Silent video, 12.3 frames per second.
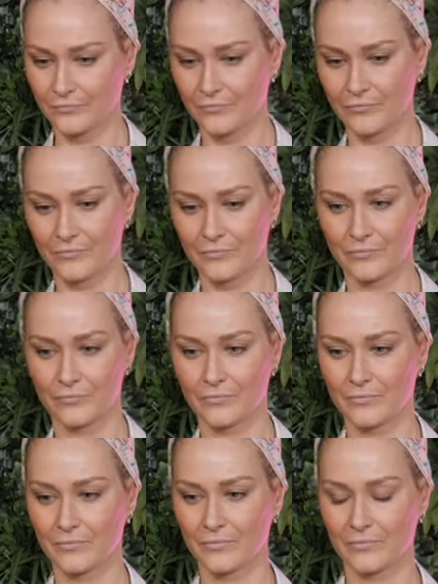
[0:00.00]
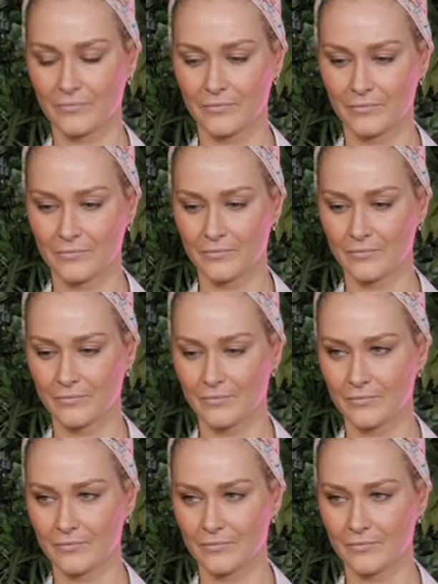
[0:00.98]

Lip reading: Nothing is said.